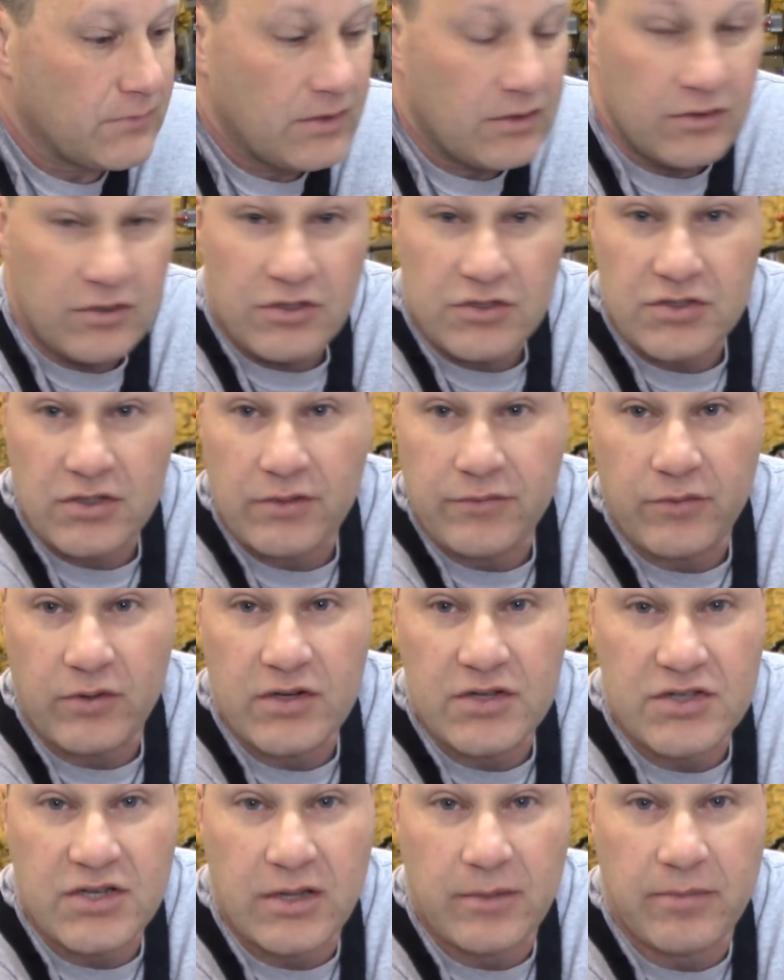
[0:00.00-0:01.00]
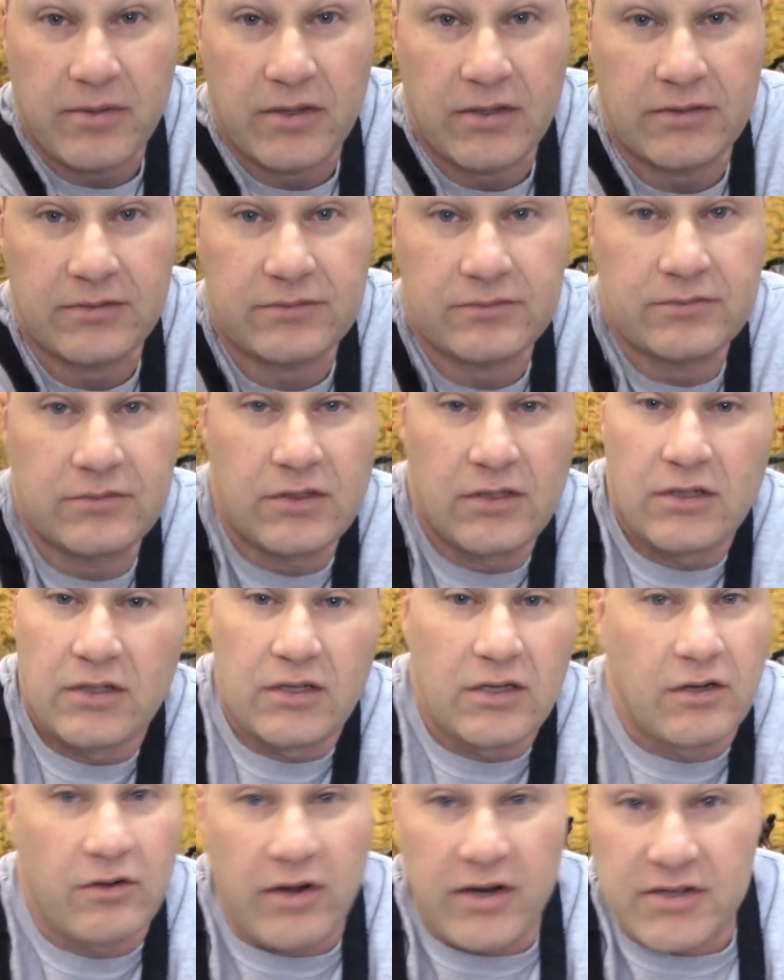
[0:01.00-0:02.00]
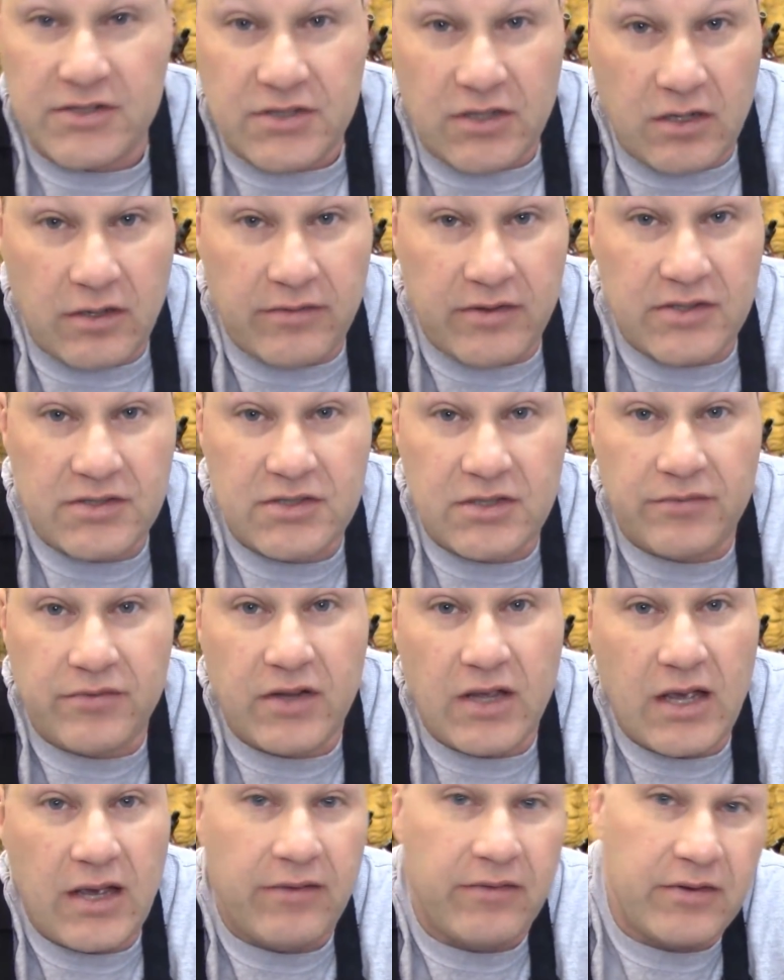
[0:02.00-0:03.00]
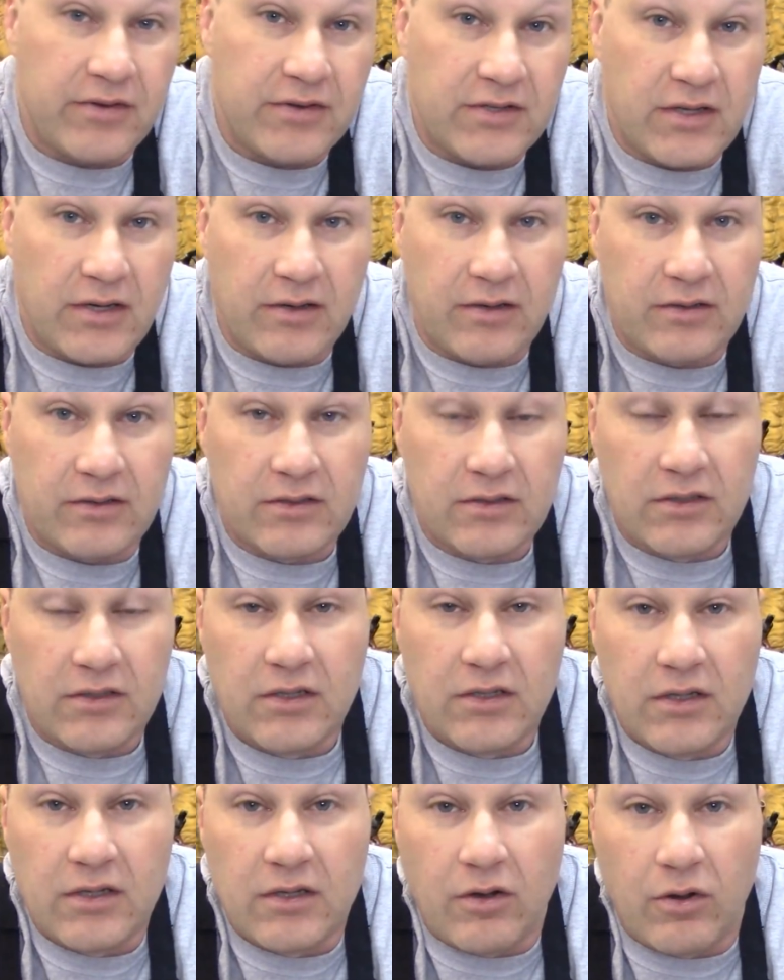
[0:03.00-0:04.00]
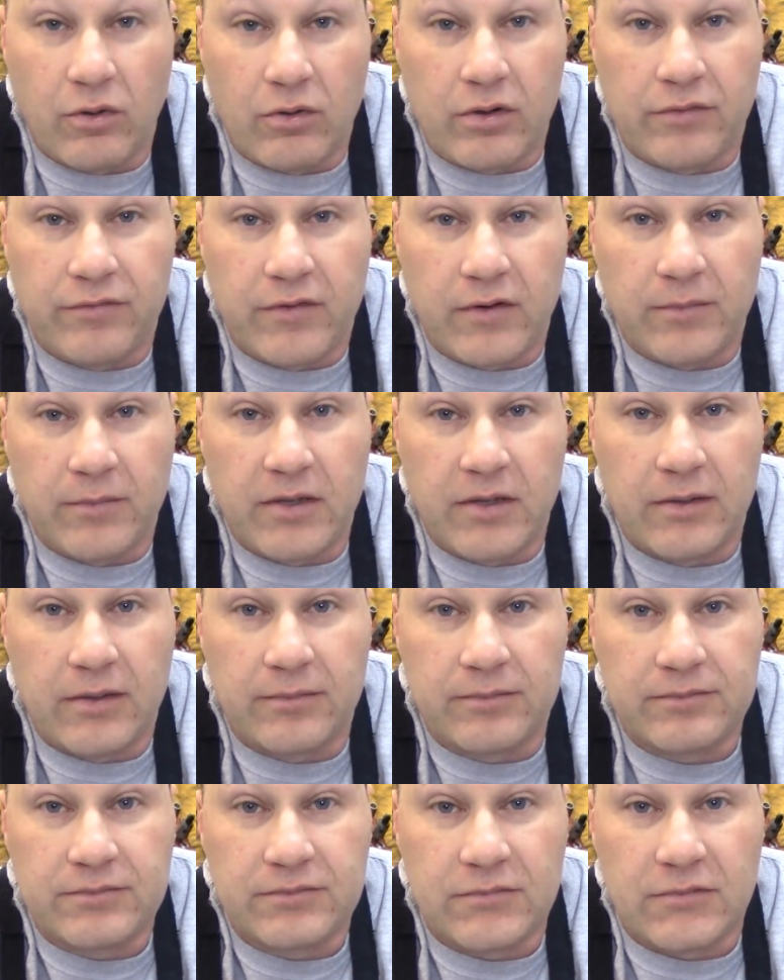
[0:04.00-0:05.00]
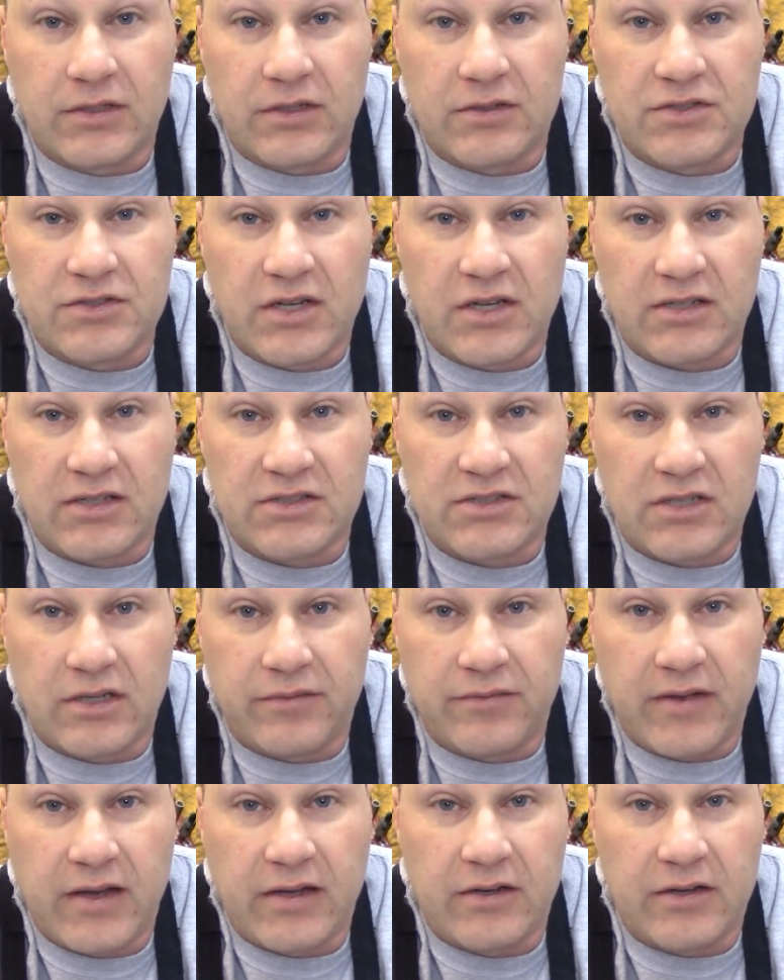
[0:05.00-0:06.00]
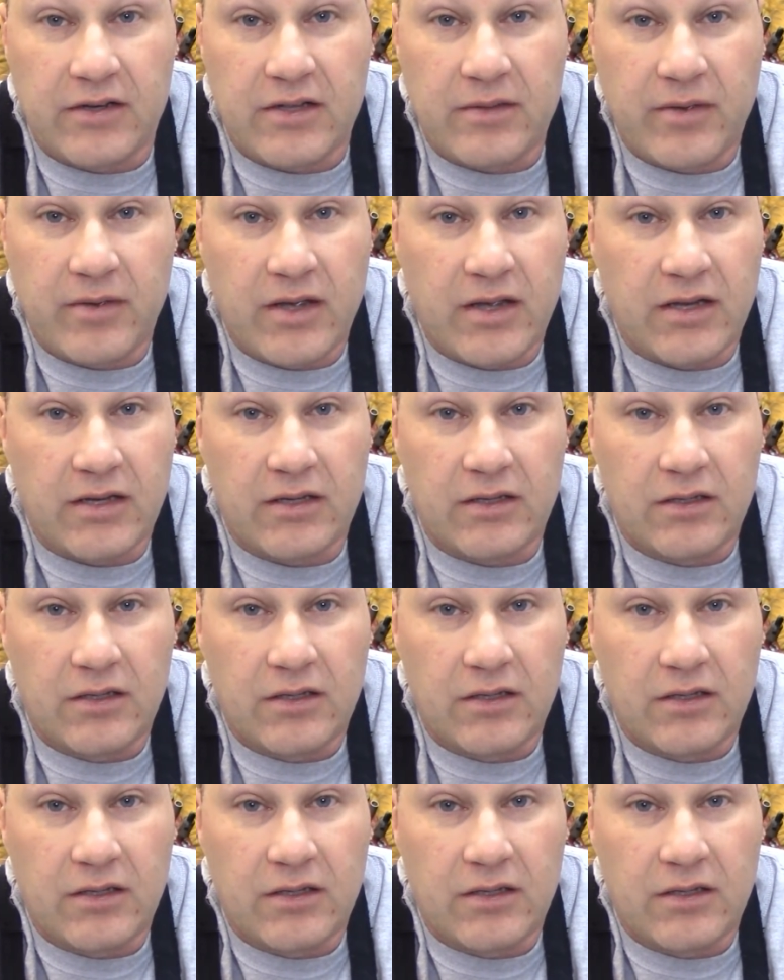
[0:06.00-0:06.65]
Usually free shipping, great service. If you haven't ordered from him, you know, check his stuff out on eBay.